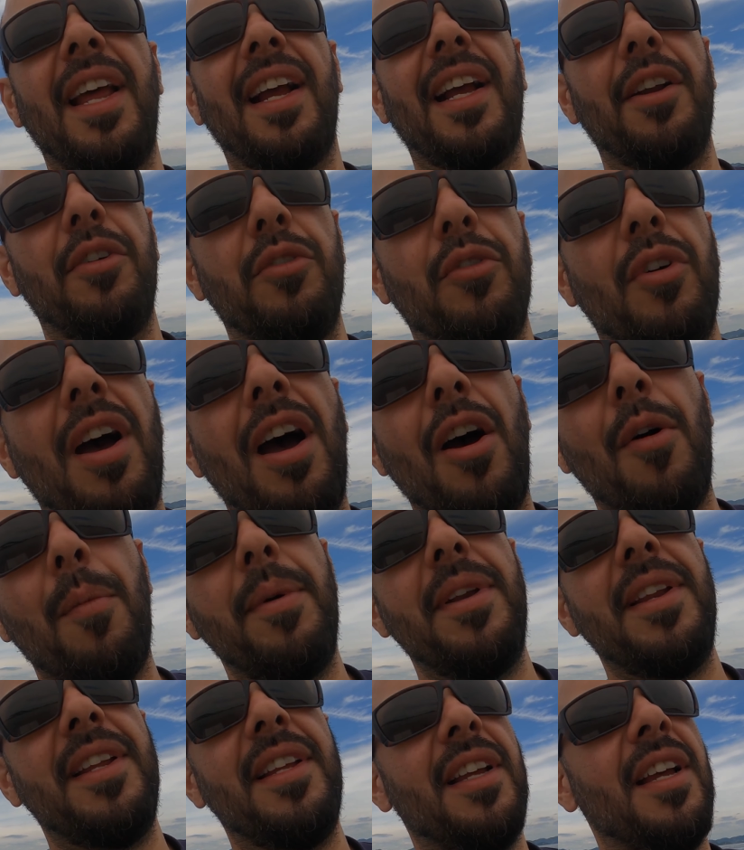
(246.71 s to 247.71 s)
like I don't know how
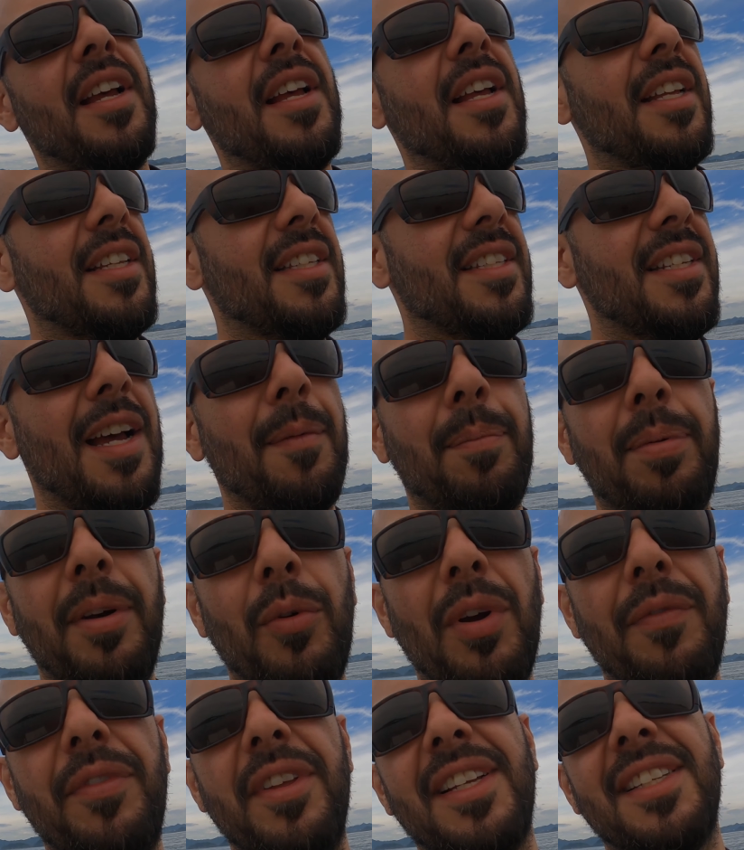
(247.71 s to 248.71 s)
many snapper.
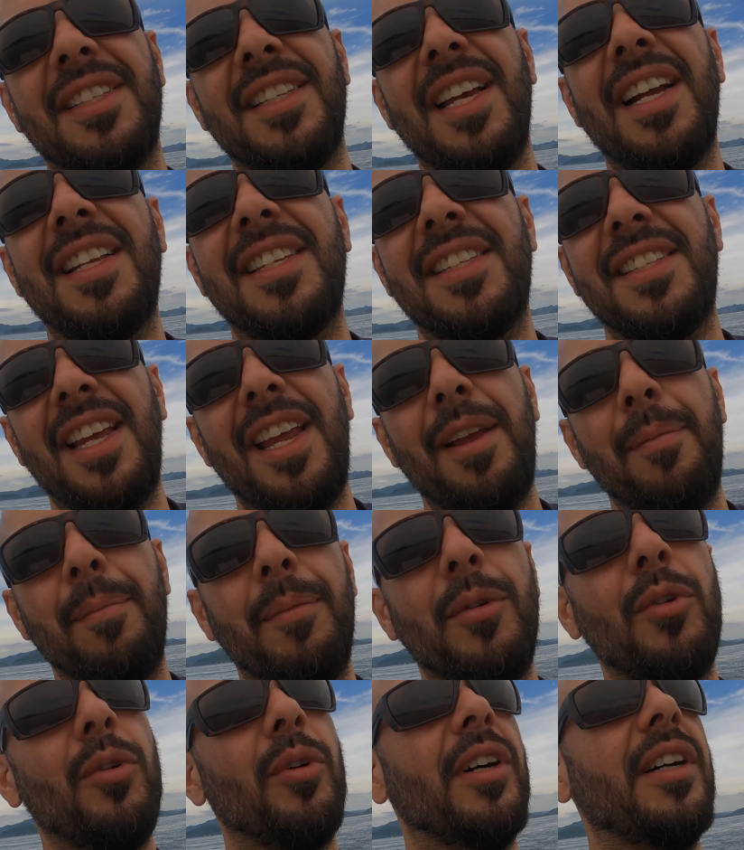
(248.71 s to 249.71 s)
We have the exact same
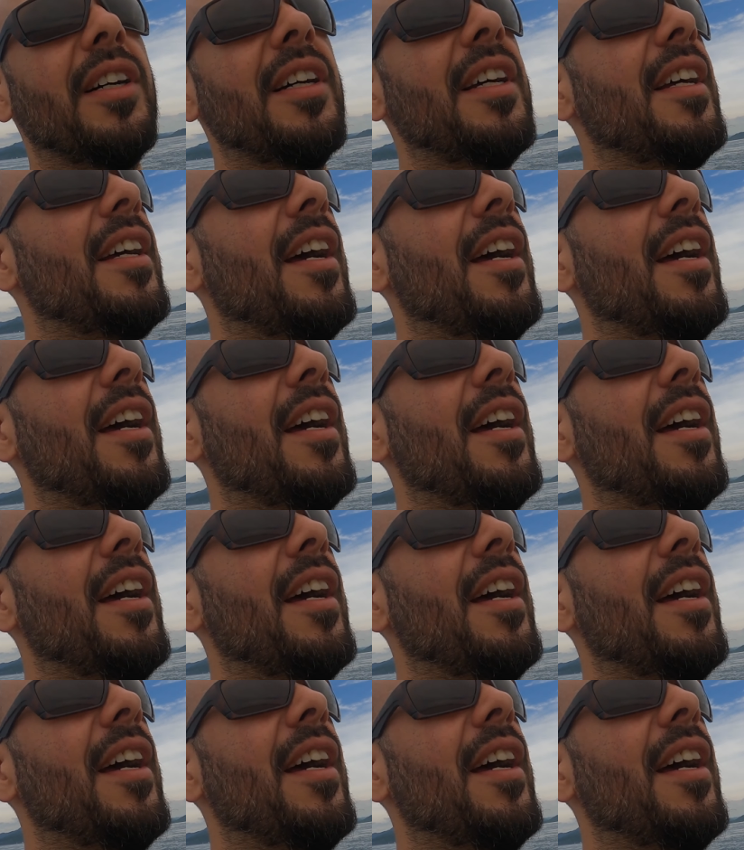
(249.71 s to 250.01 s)
lure.